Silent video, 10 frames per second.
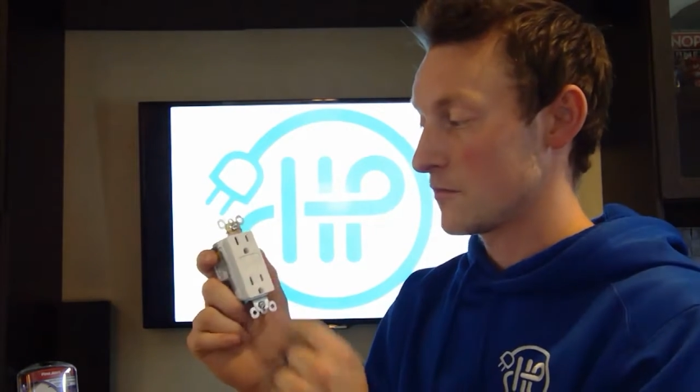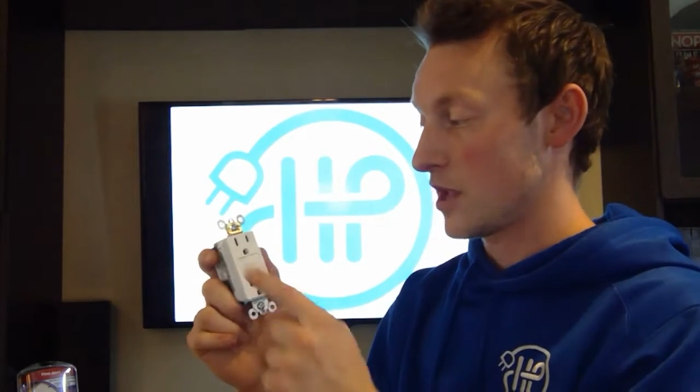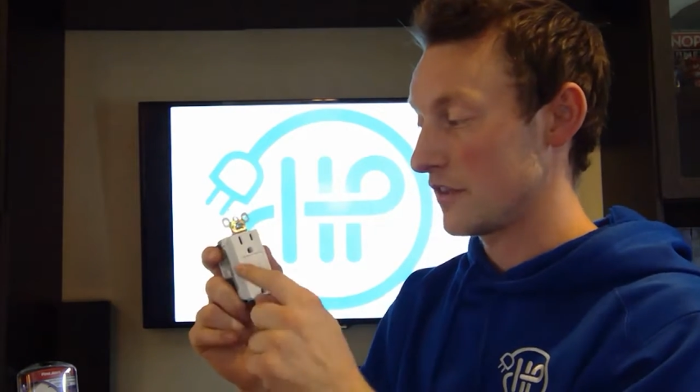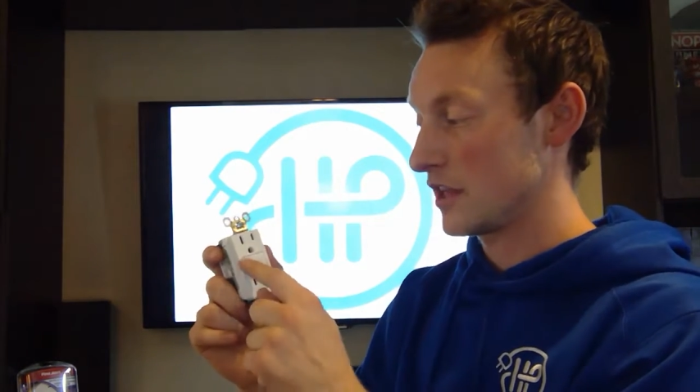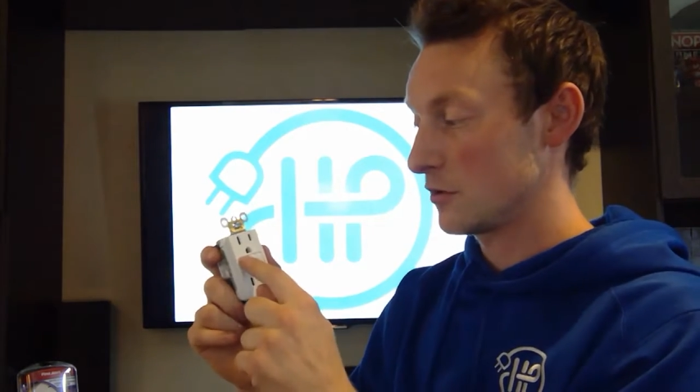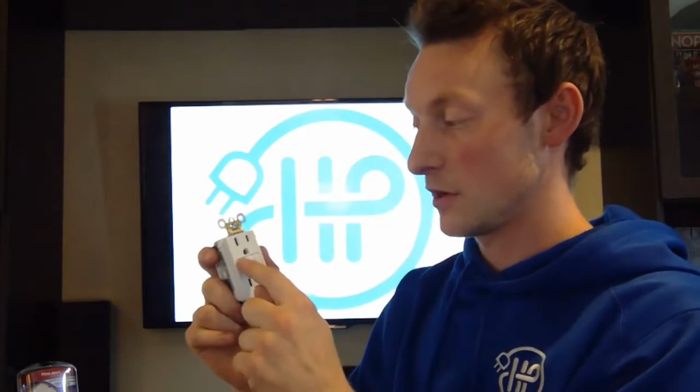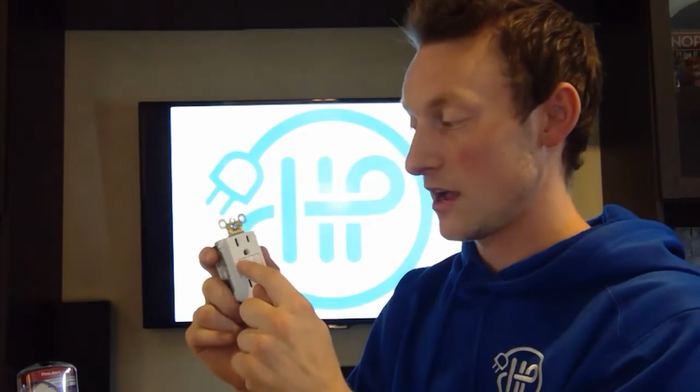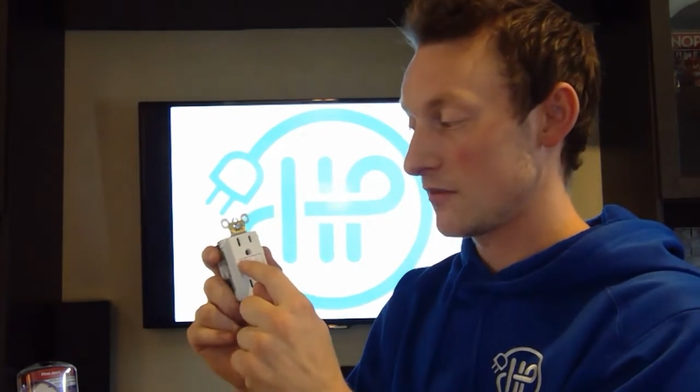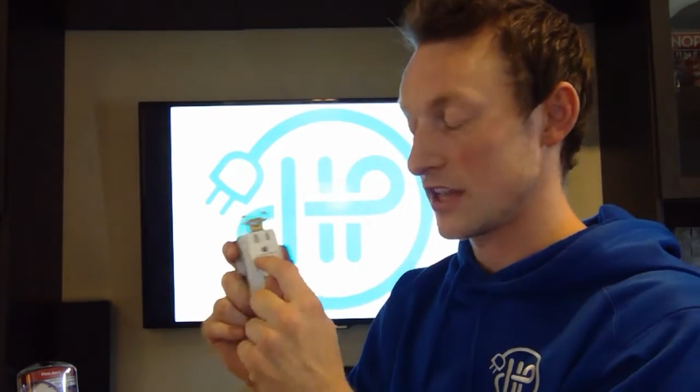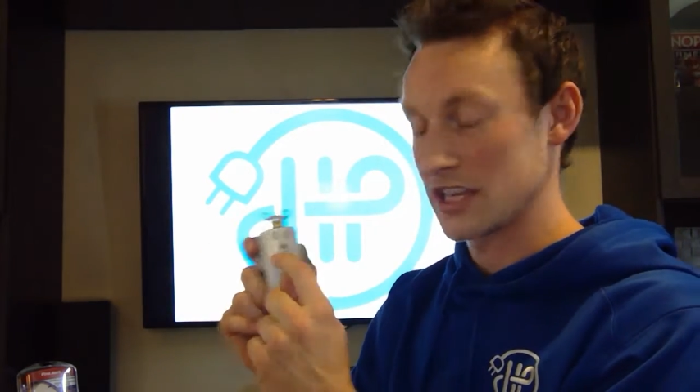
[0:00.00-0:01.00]
and then you would
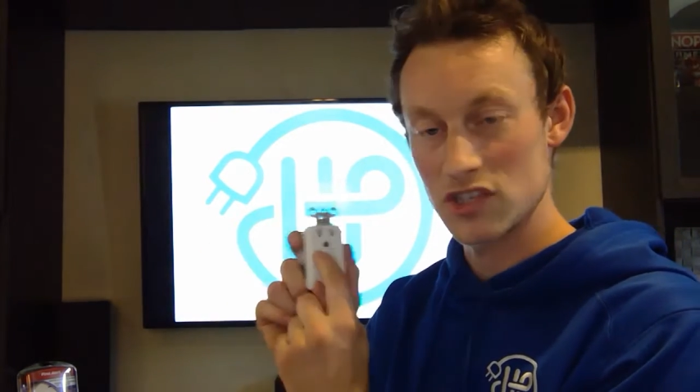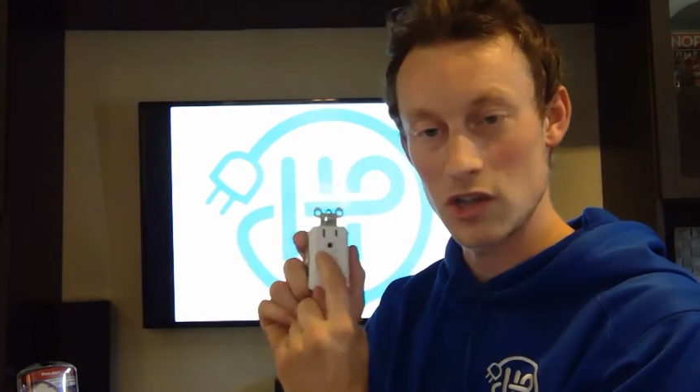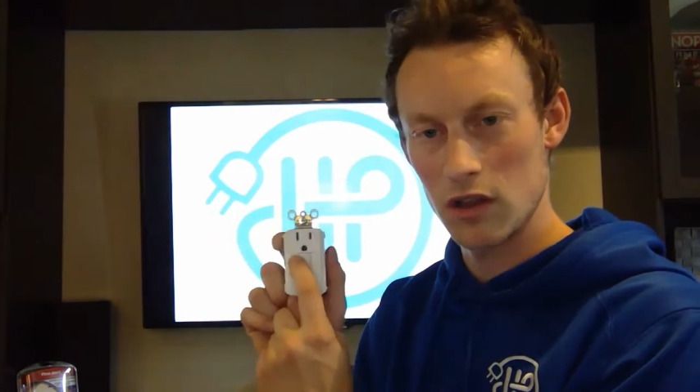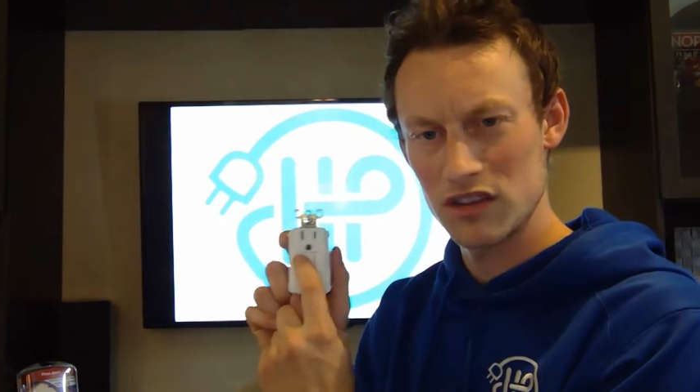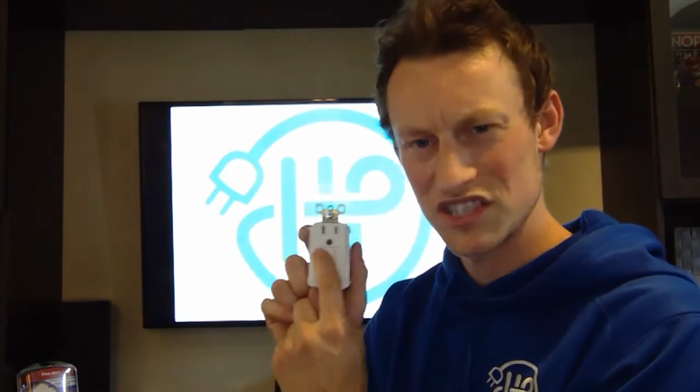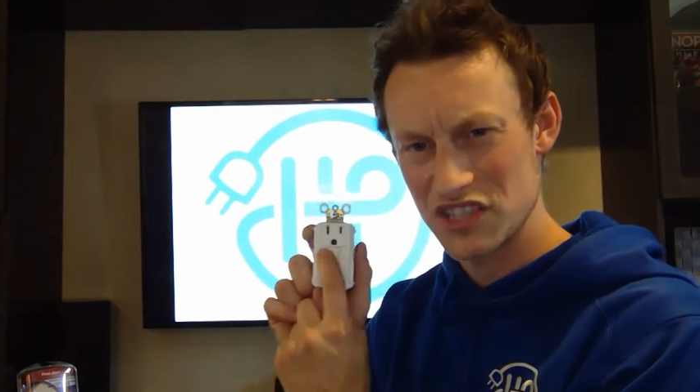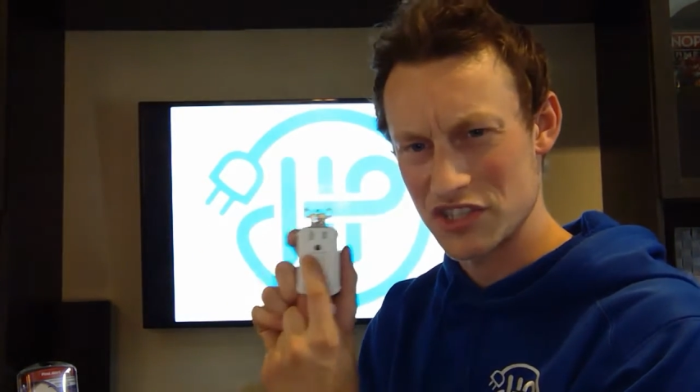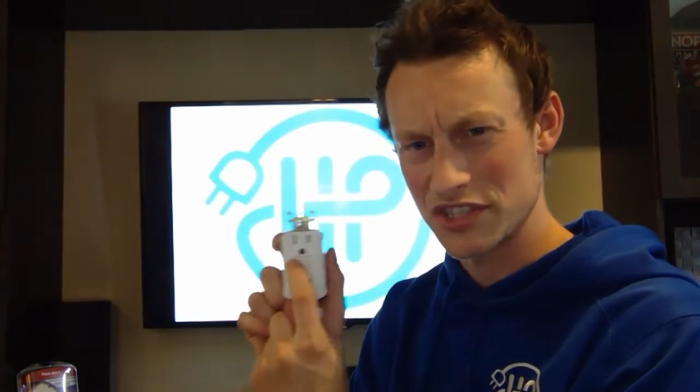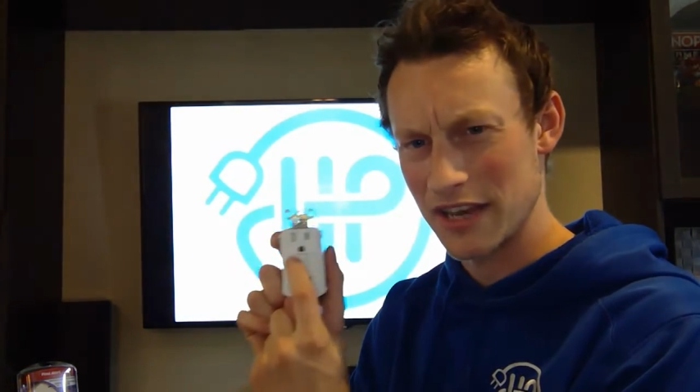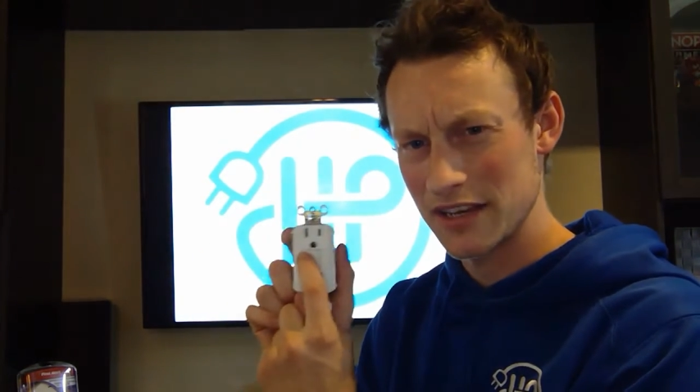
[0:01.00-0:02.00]
have a solid,
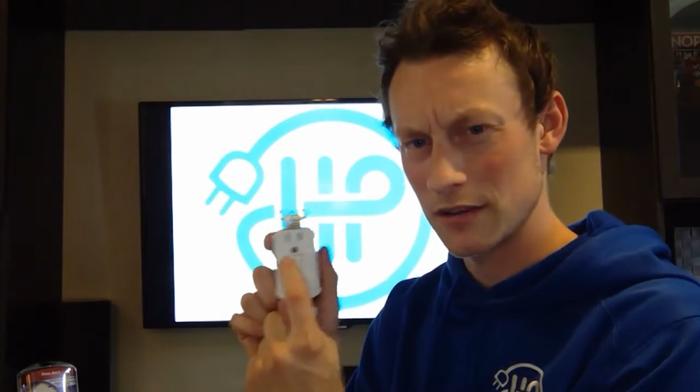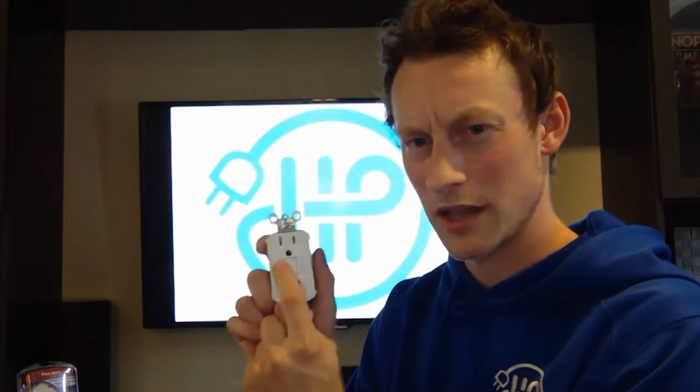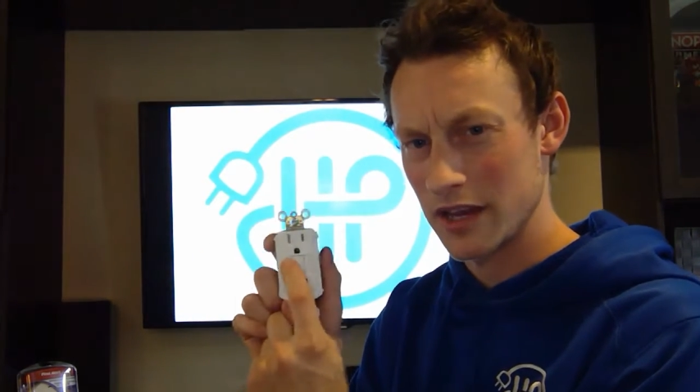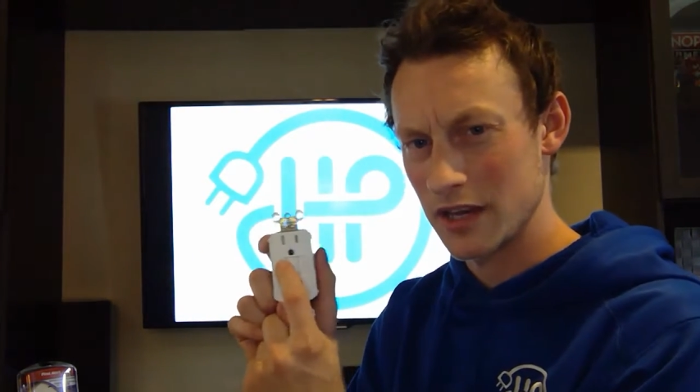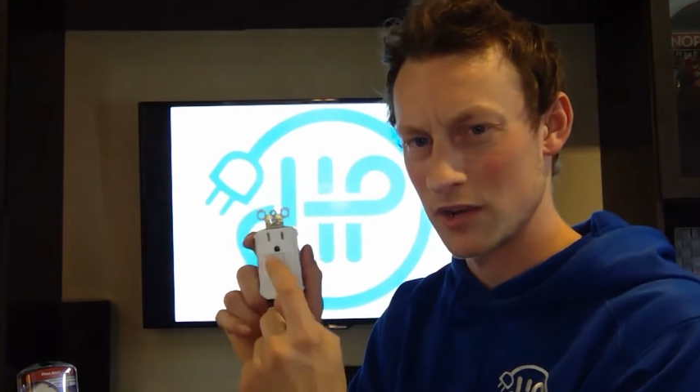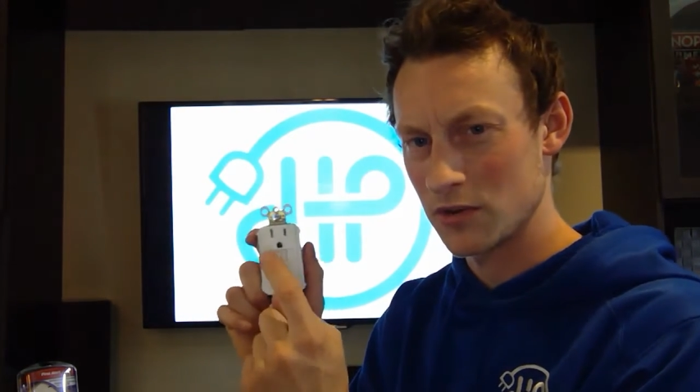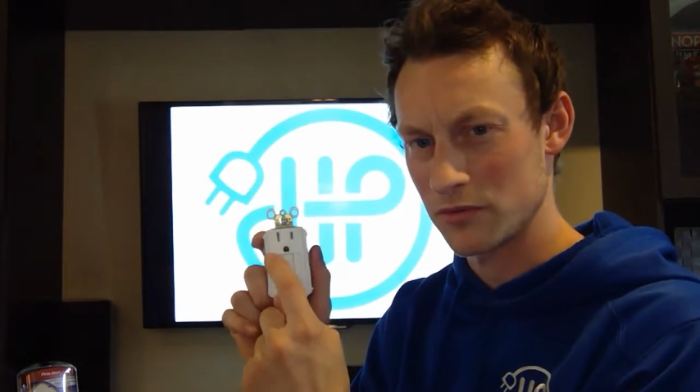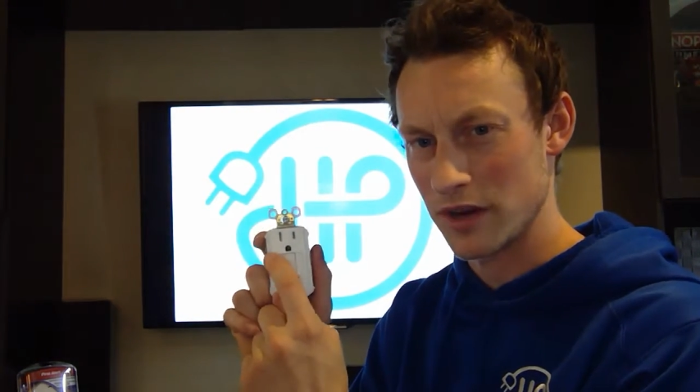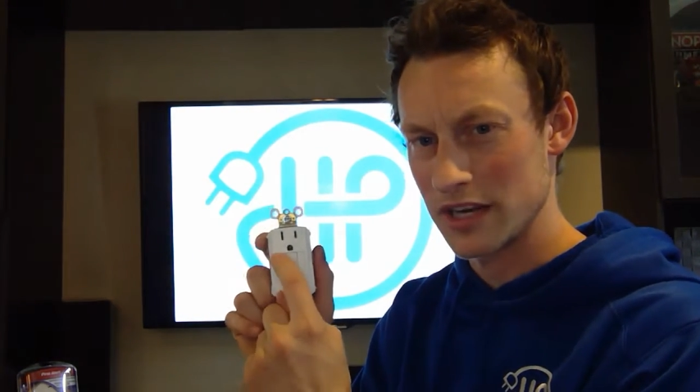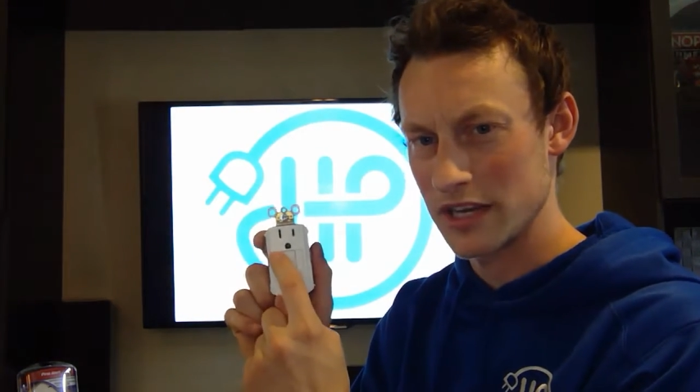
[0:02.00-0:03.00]
steady light
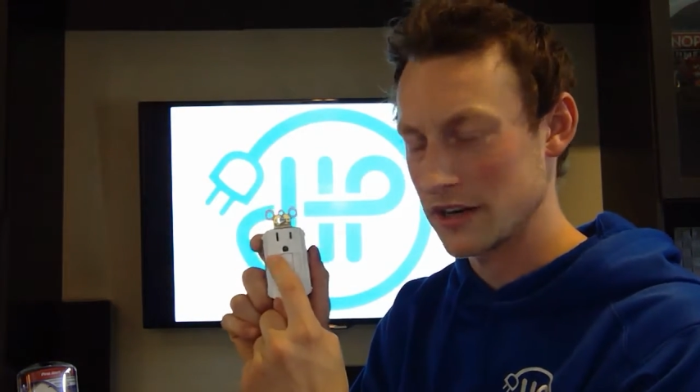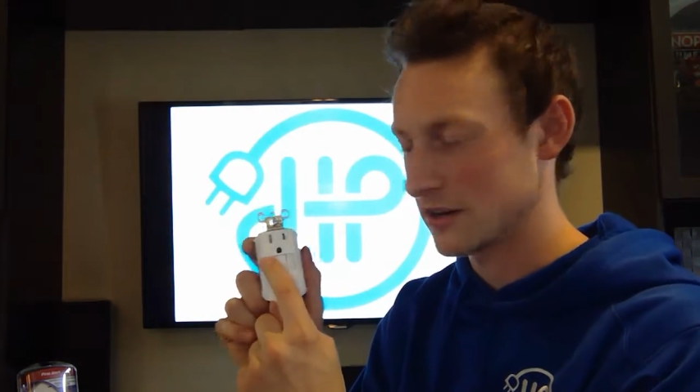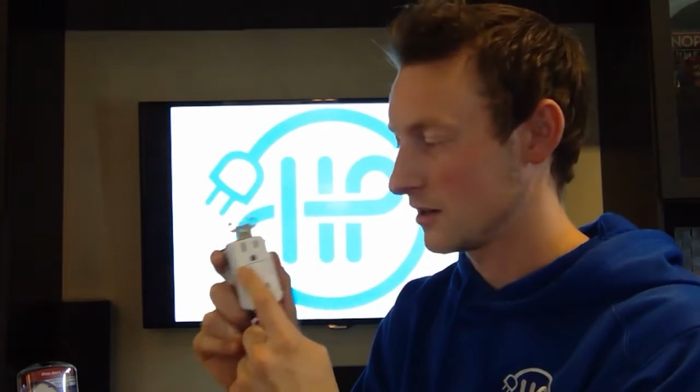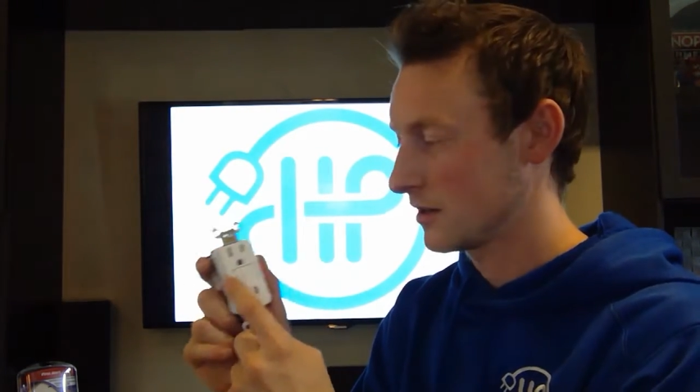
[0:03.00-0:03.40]
right here